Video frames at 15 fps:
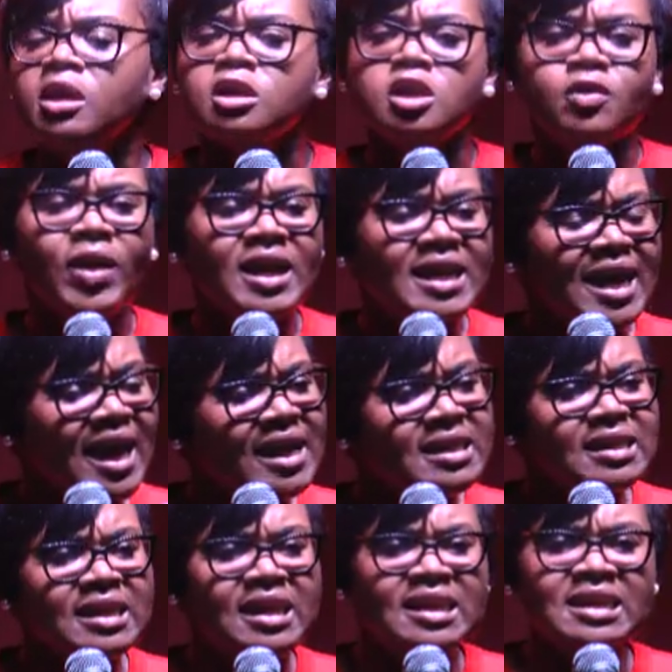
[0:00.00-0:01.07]
So at the
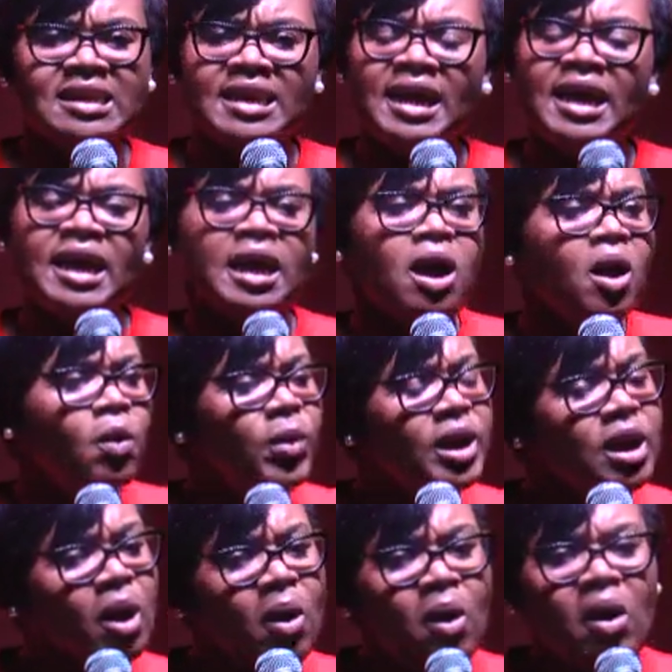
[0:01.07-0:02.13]
end of the day,
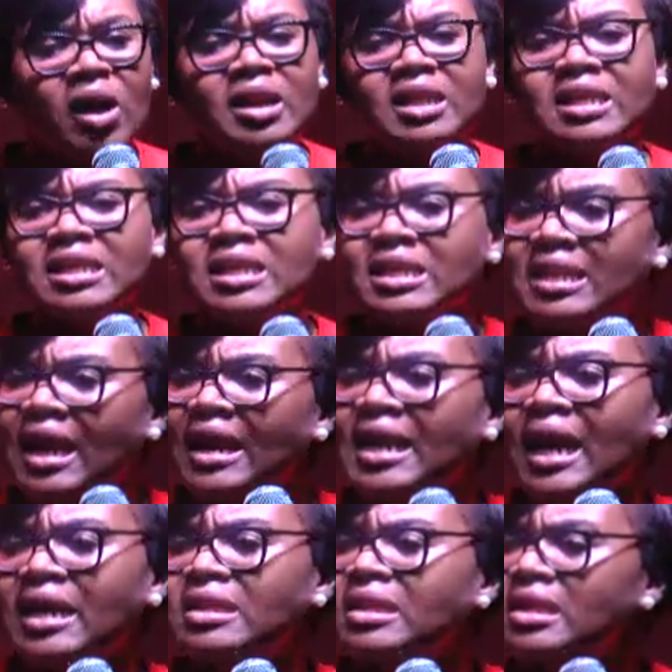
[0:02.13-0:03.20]
when all is said
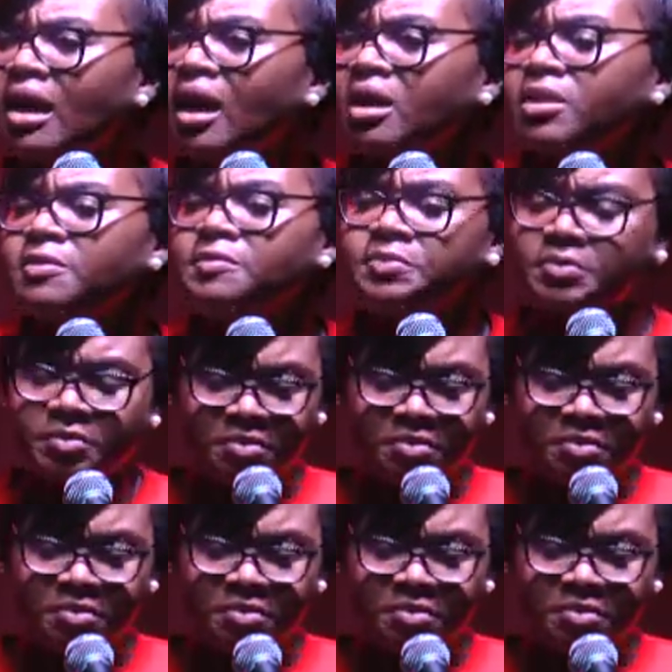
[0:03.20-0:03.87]
and done,